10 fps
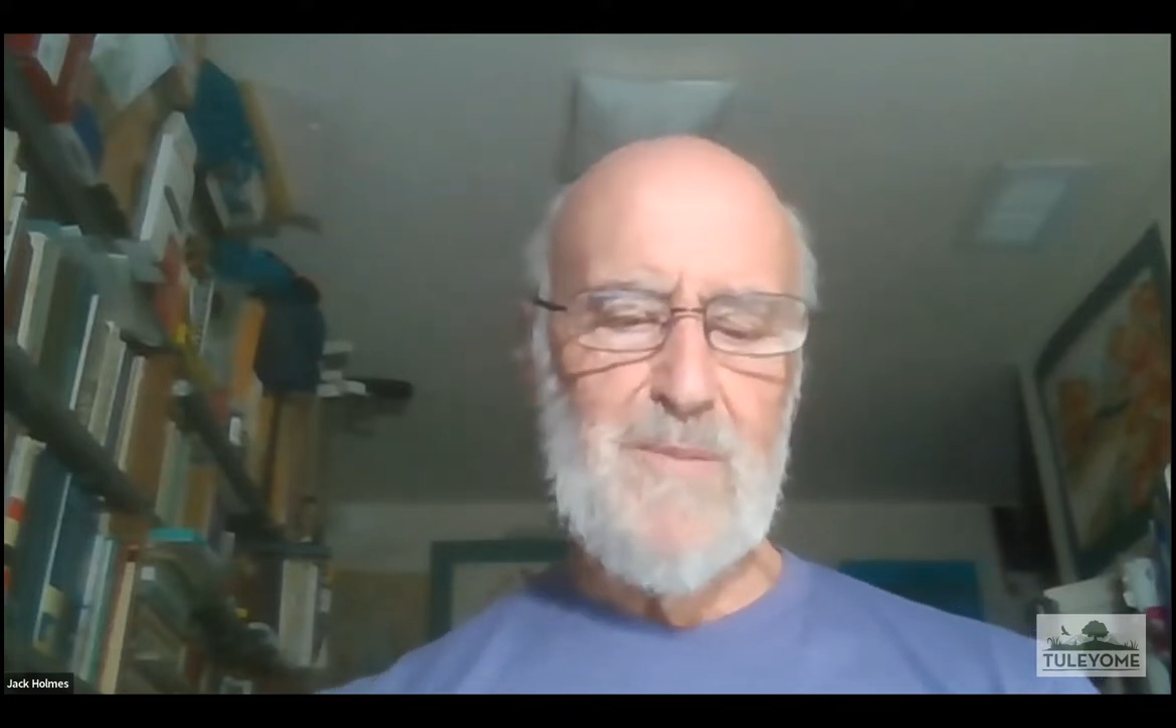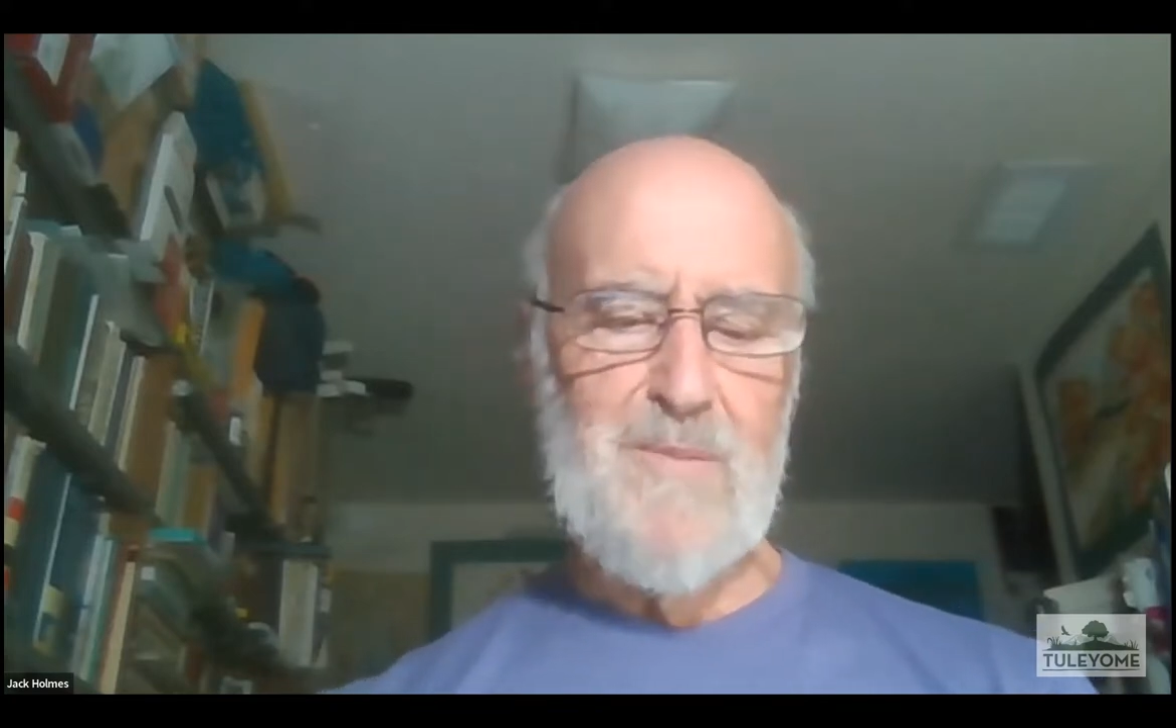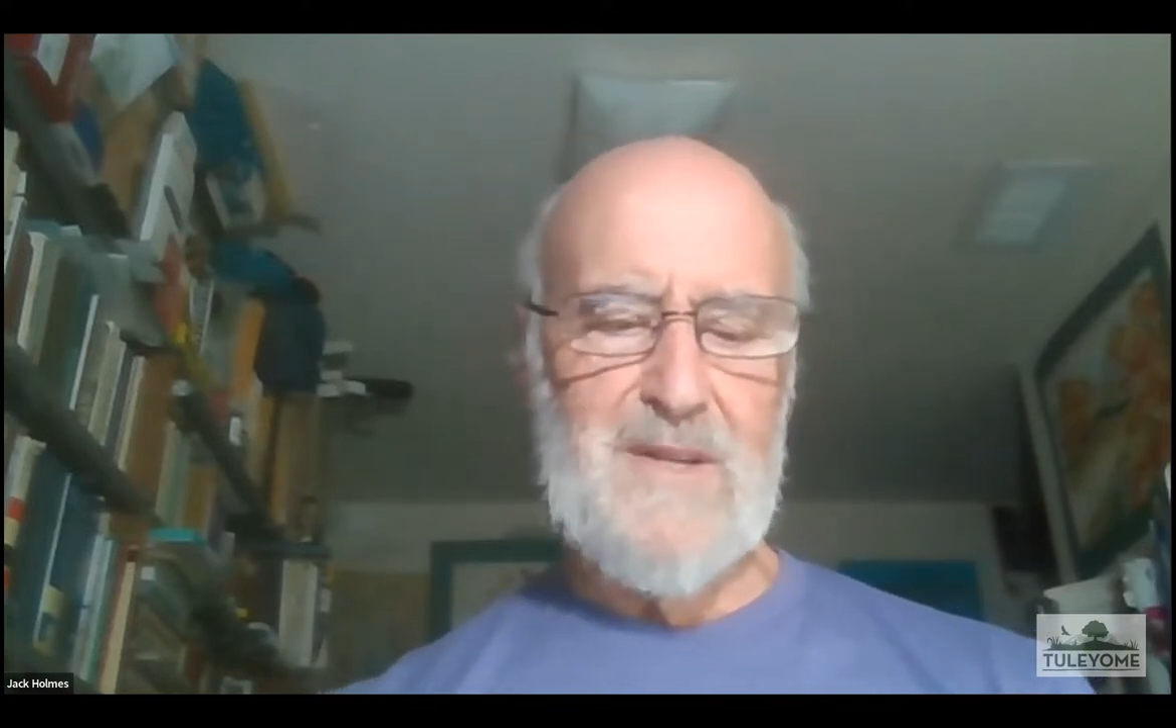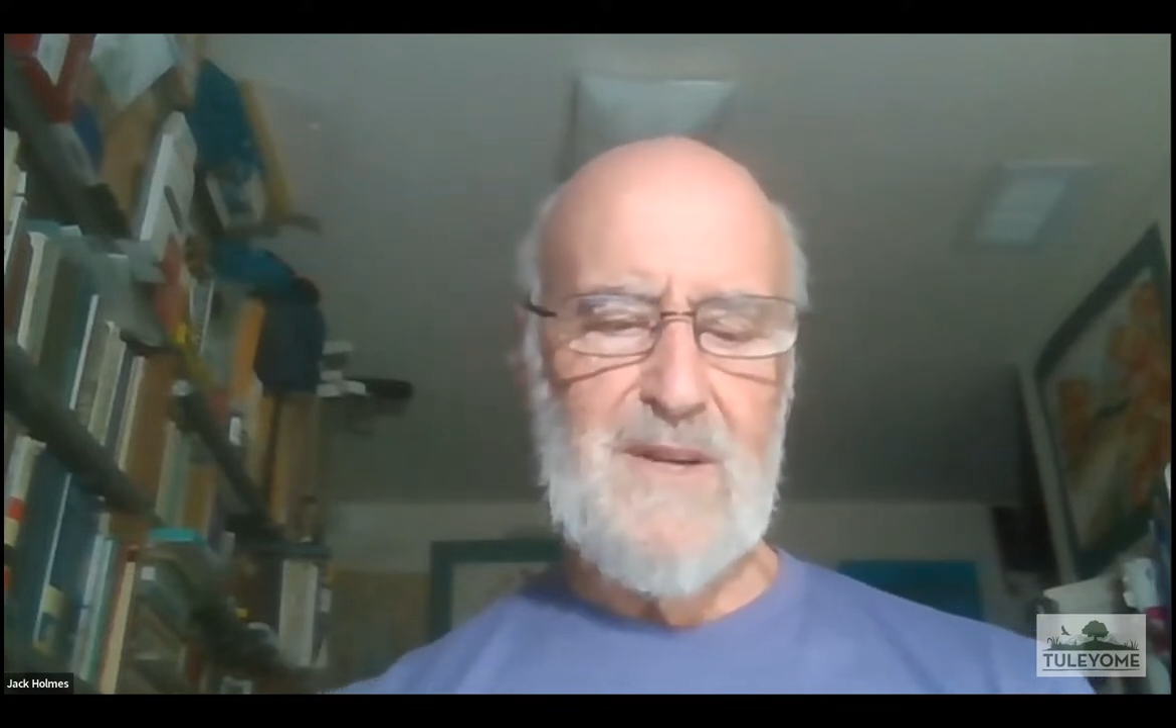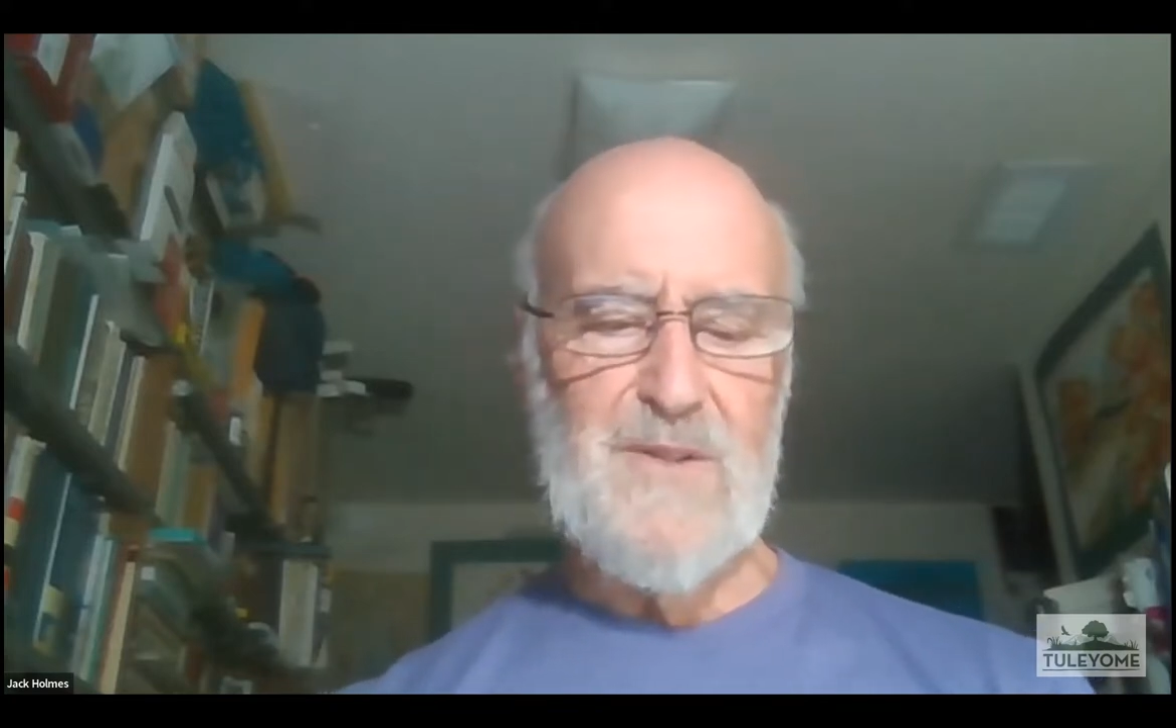
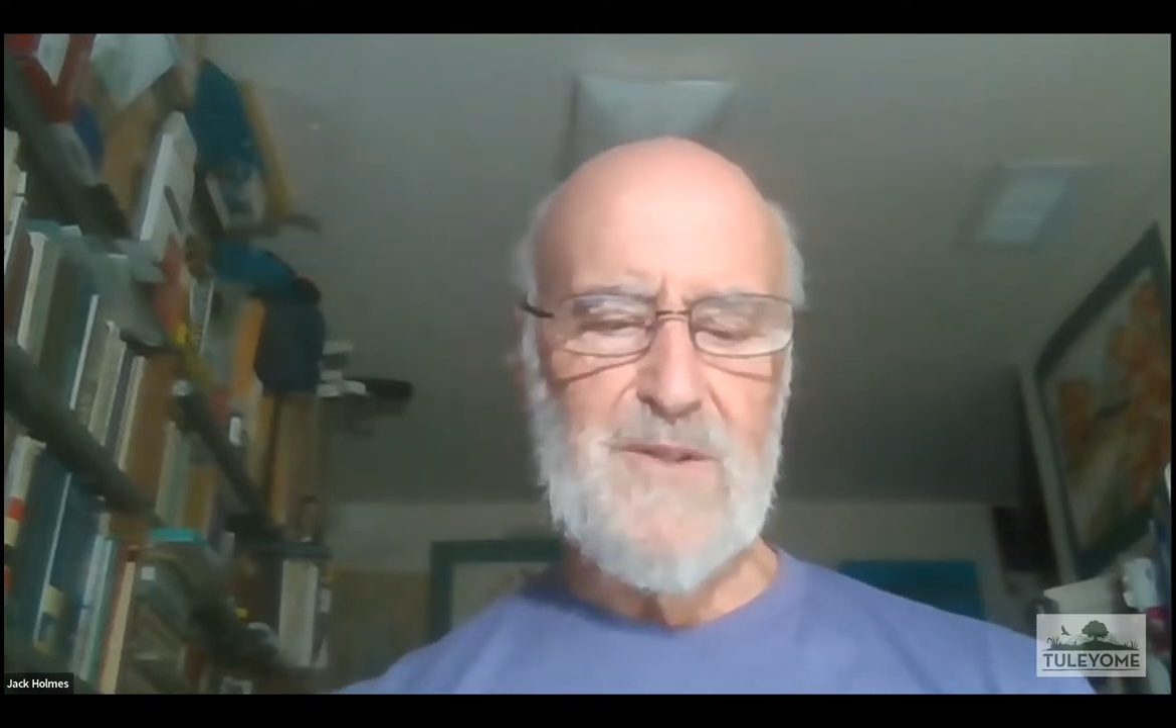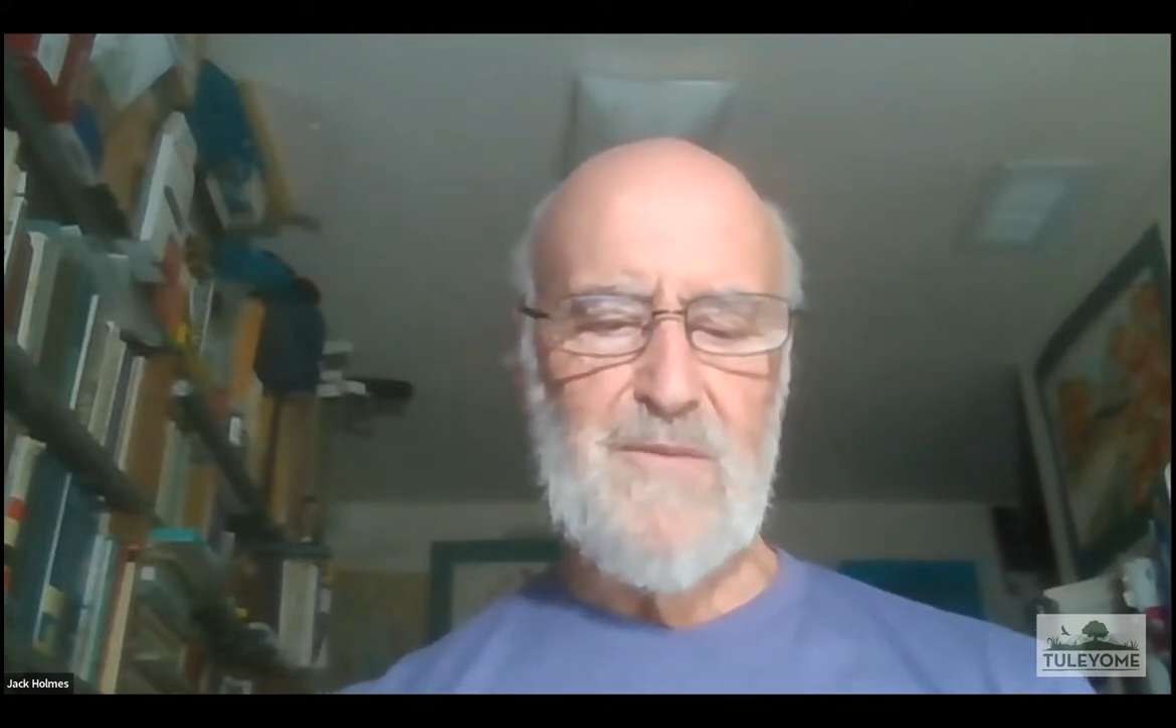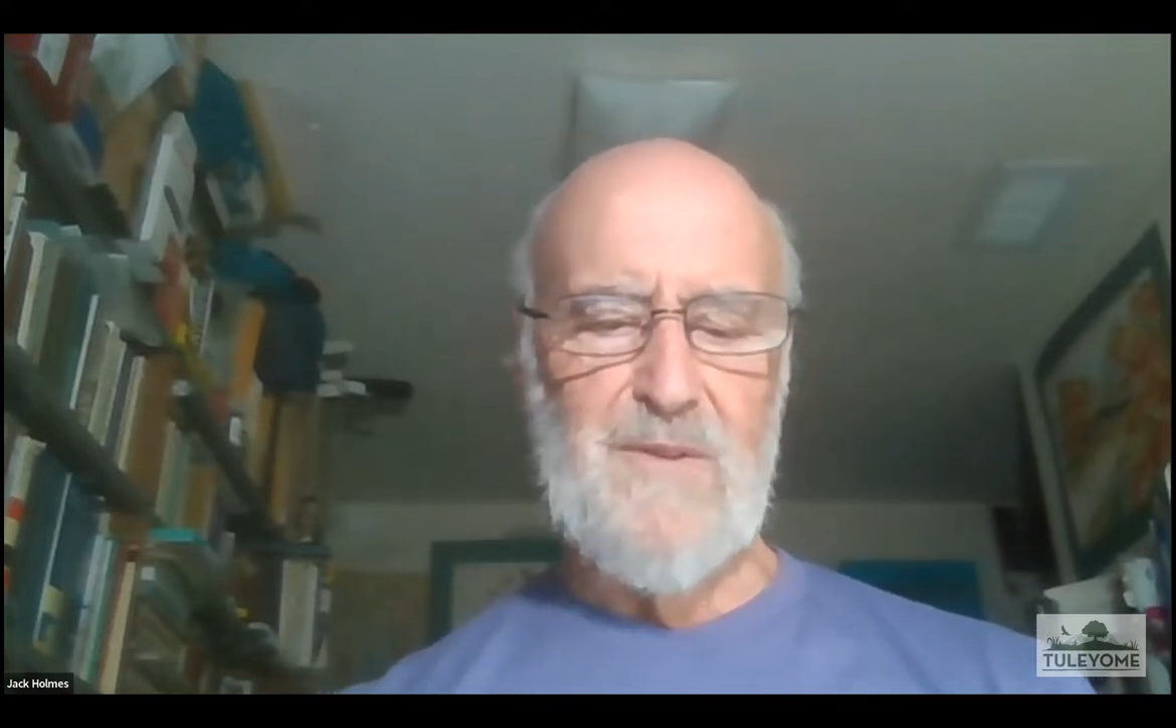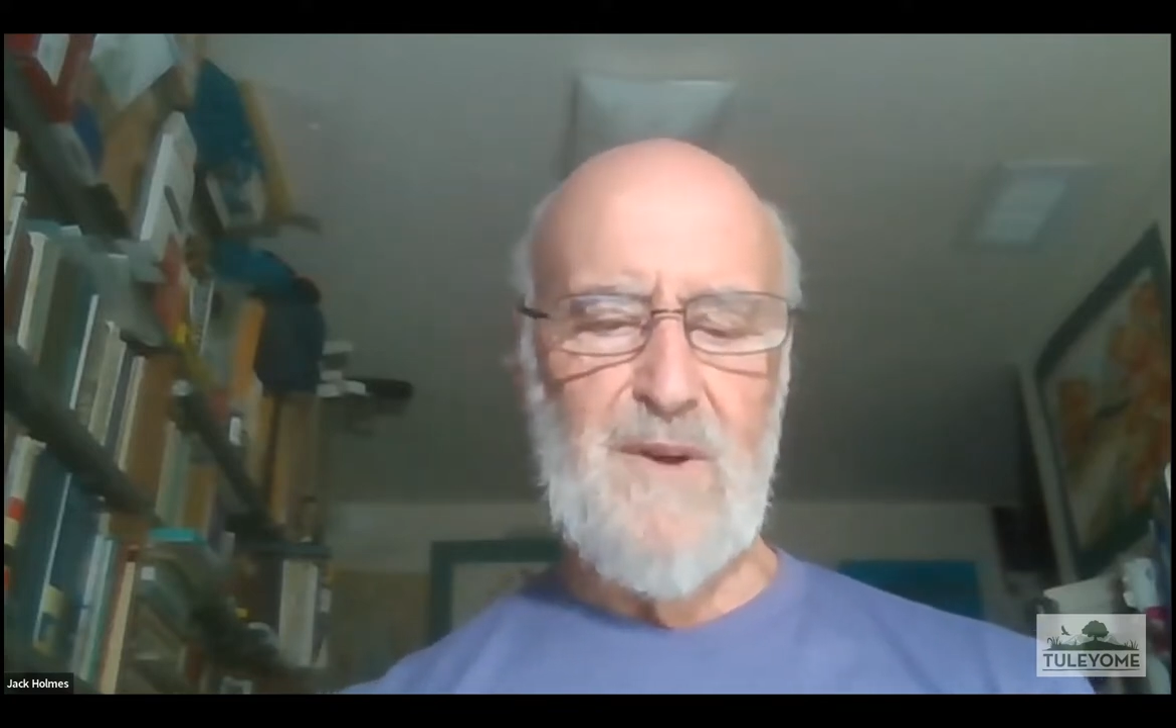because of,